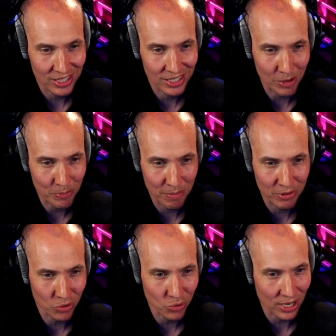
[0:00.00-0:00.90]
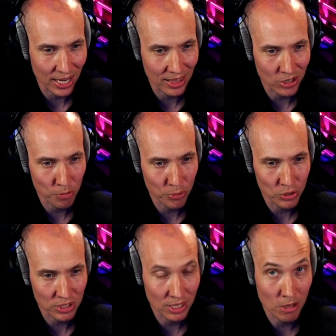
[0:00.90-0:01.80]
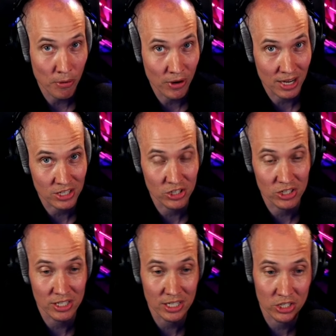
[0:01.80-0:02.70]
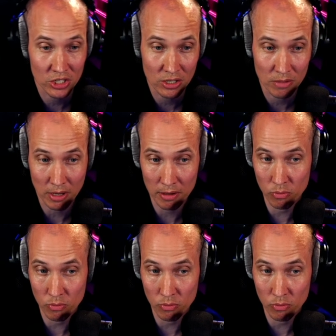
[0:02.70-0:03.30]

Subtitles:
Some people don't like that you put it in the percussion section,